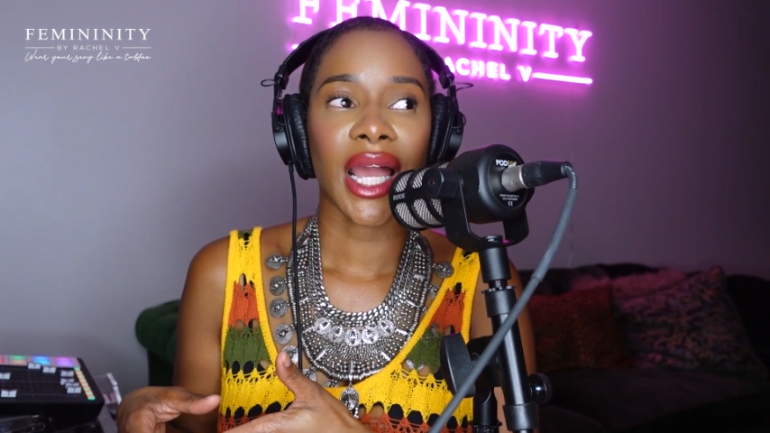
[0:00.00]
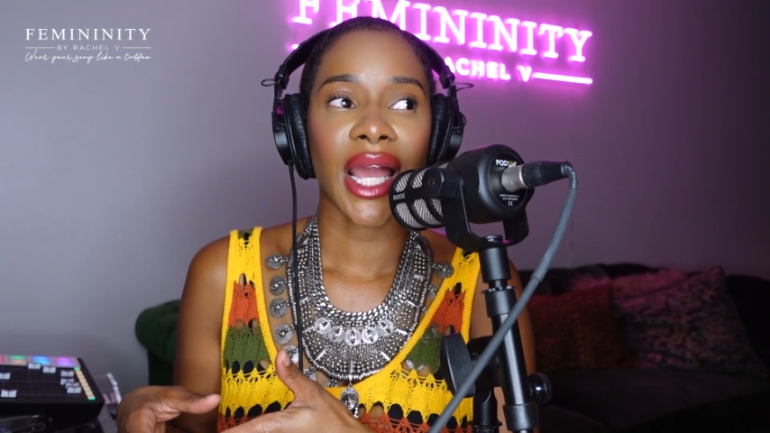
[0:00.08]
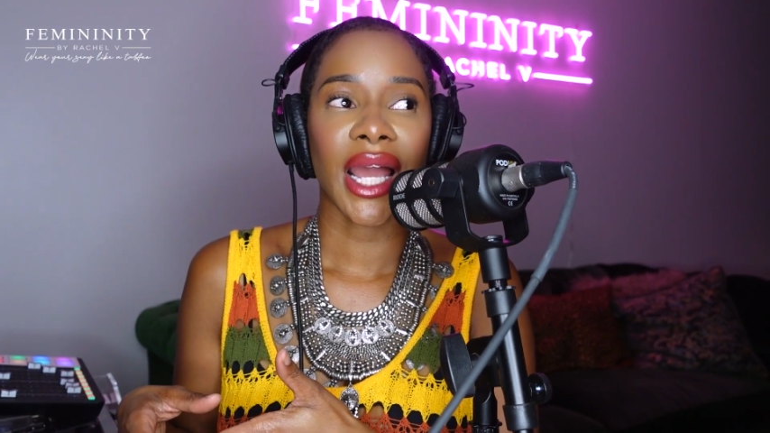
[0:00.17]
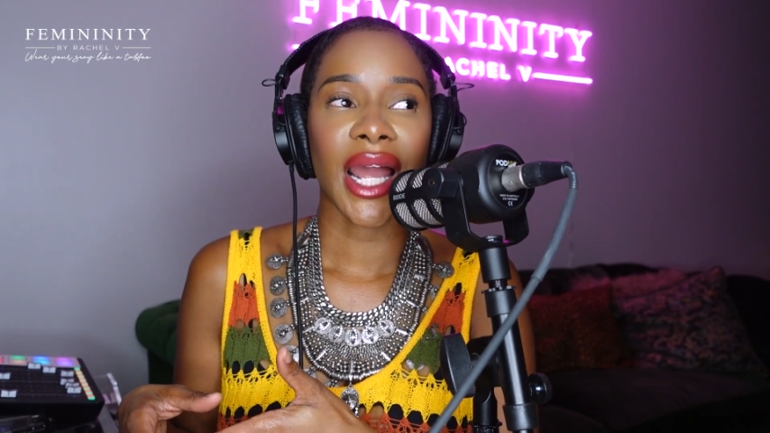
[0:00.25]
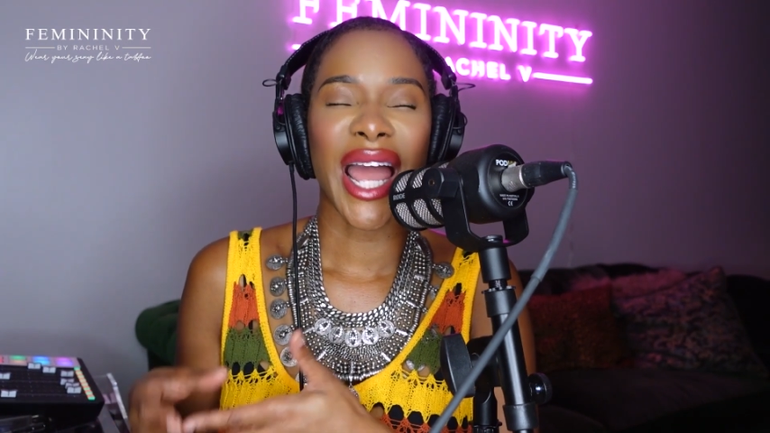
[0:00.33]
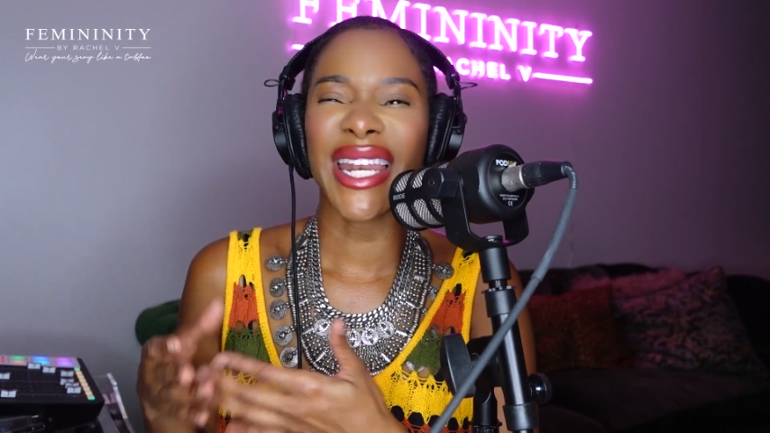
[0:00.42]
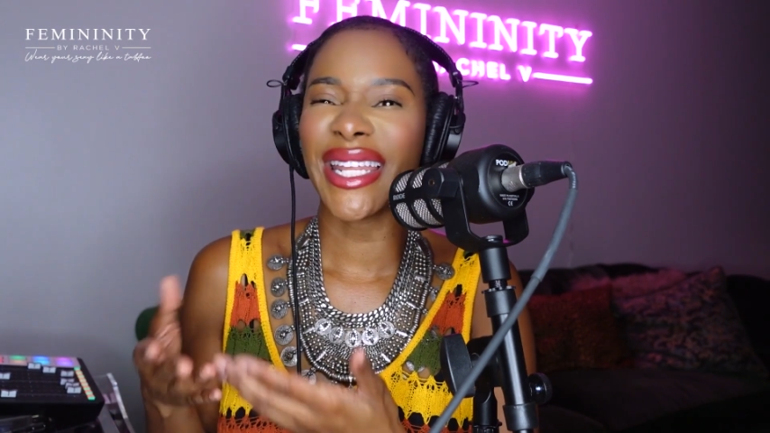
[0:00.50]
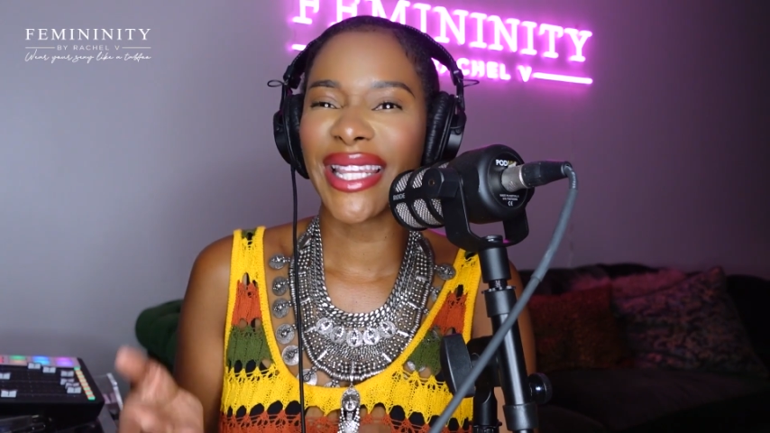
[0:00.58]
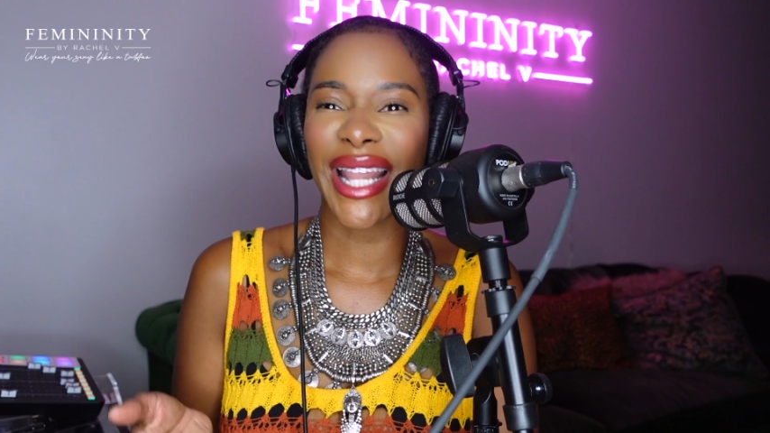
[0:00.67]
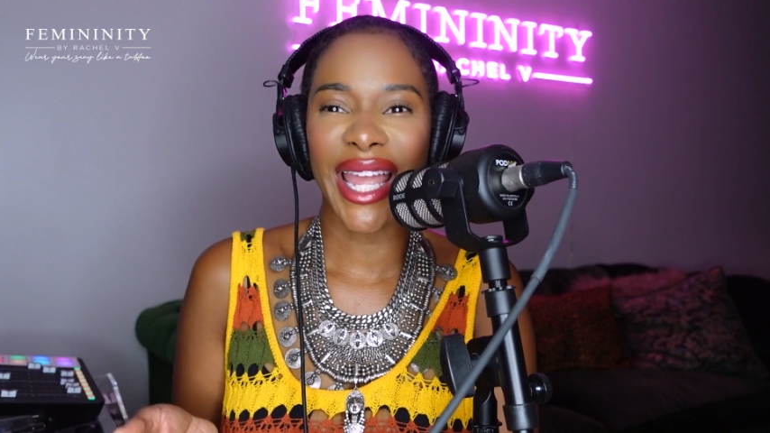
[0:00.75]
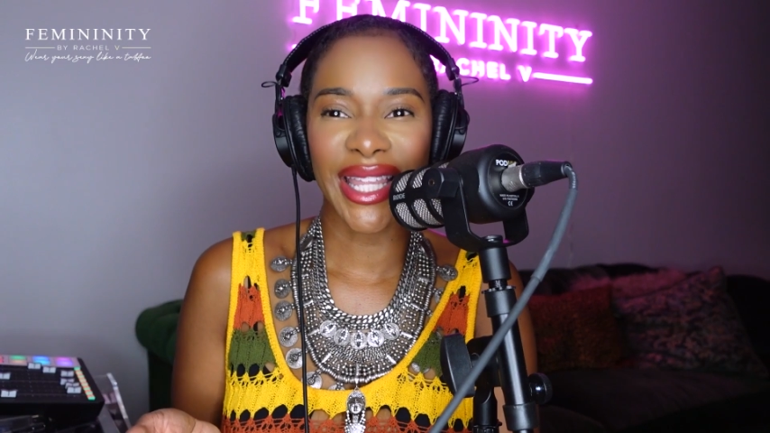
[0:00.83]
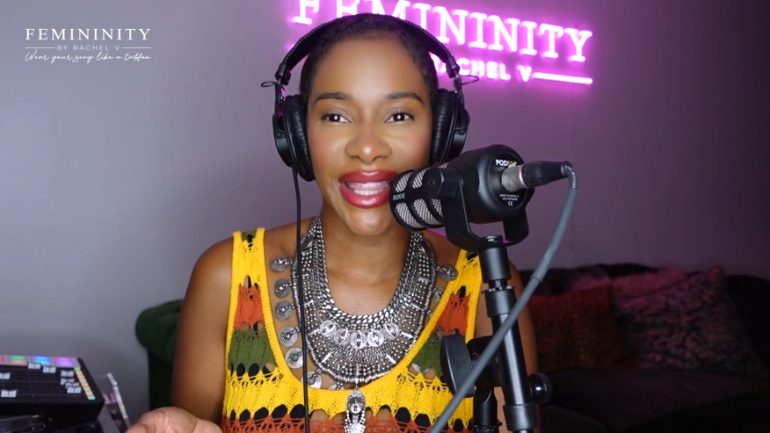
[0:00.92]
I didn't
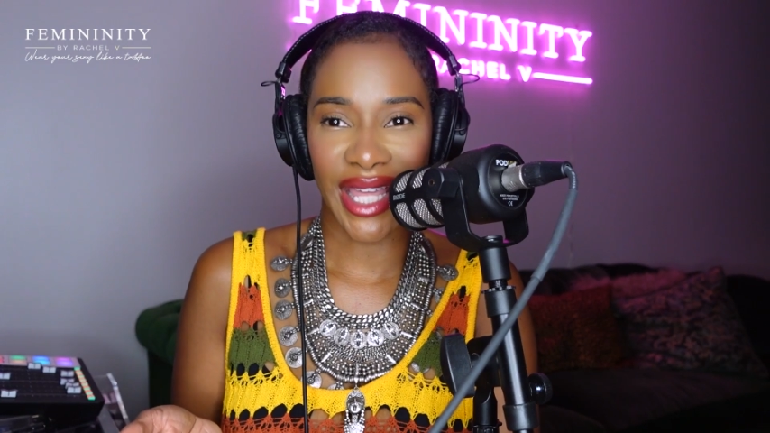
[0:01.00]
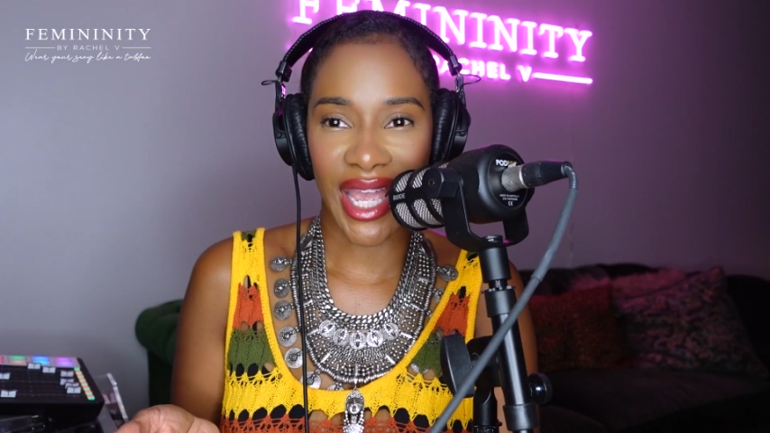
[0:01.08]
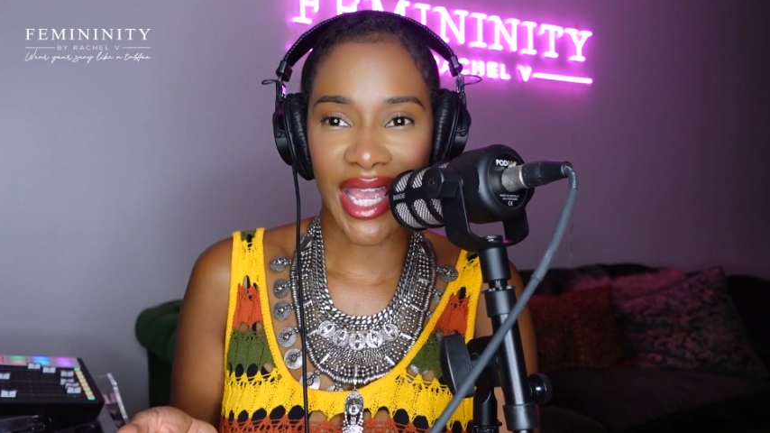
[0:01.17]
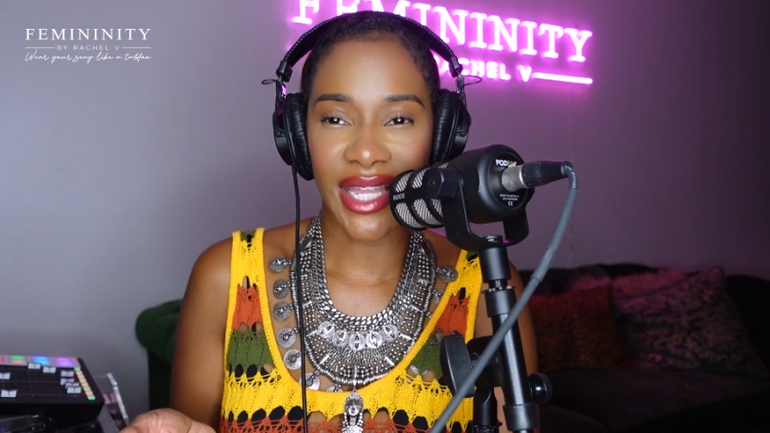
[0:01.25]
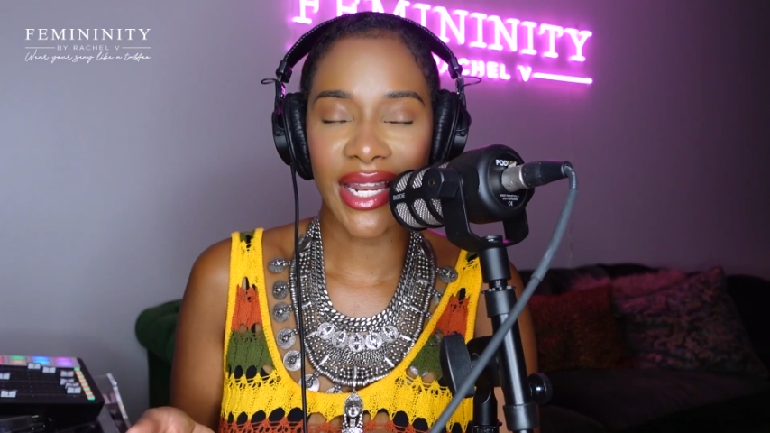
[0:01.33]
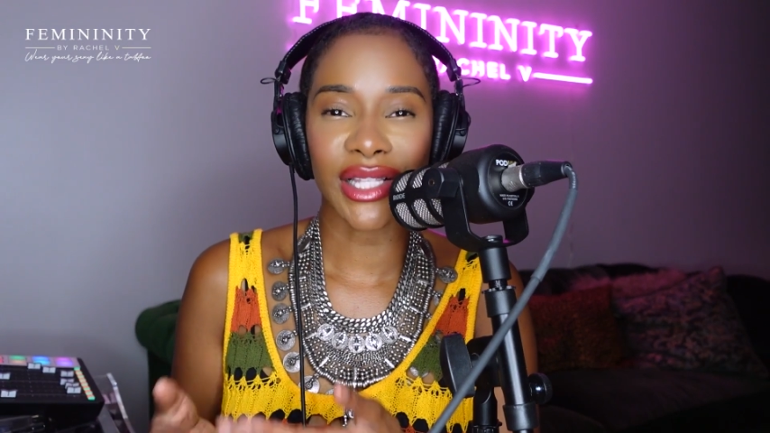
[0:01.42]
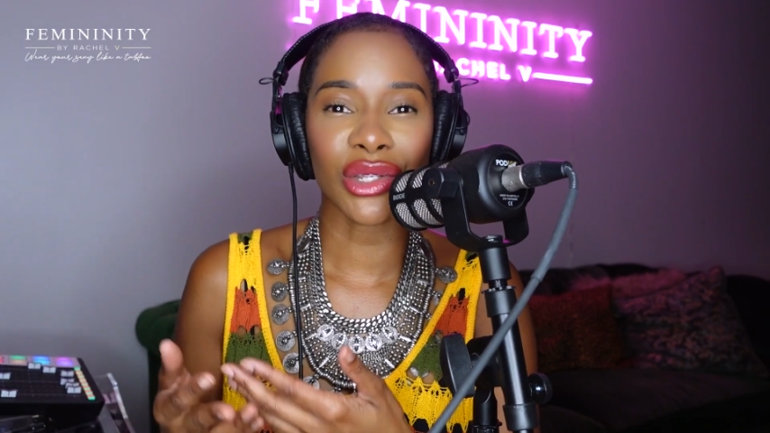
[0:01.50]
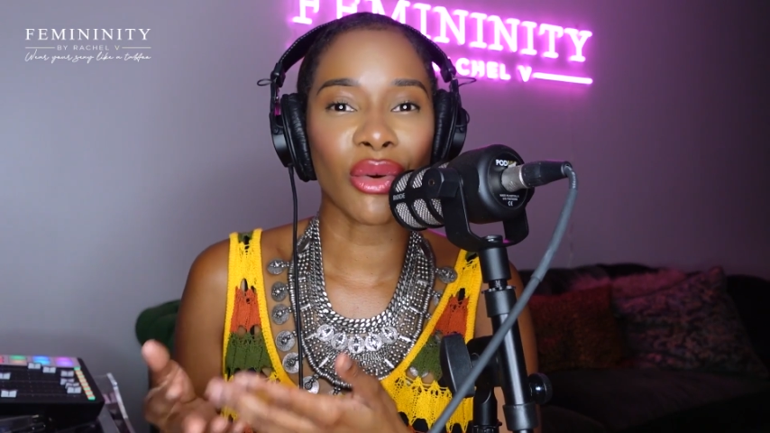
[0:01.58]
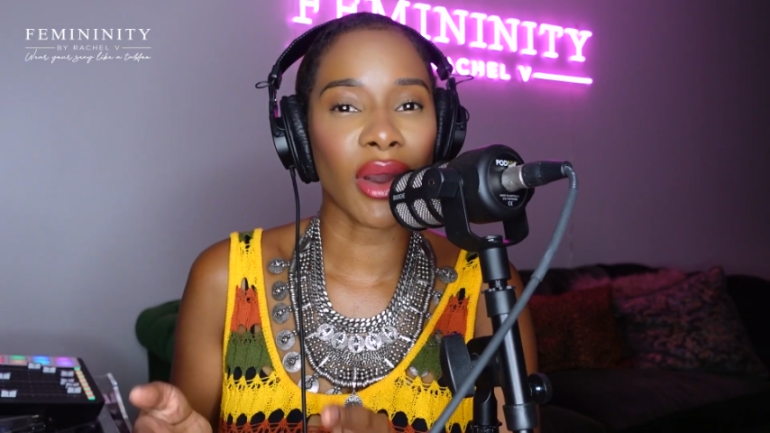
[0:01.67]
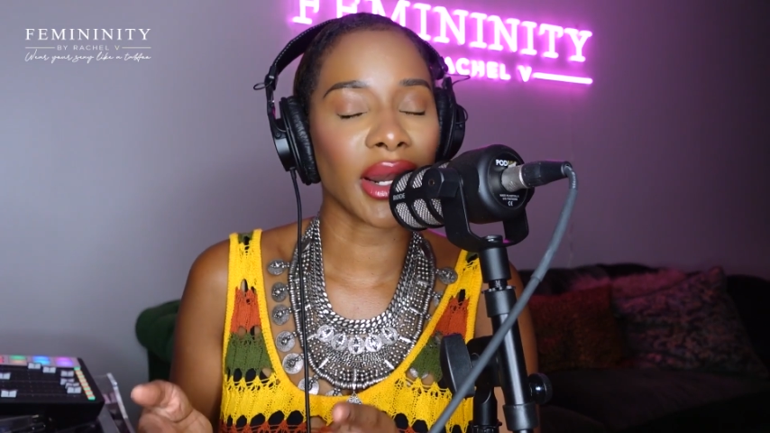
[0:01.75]
like that. And I told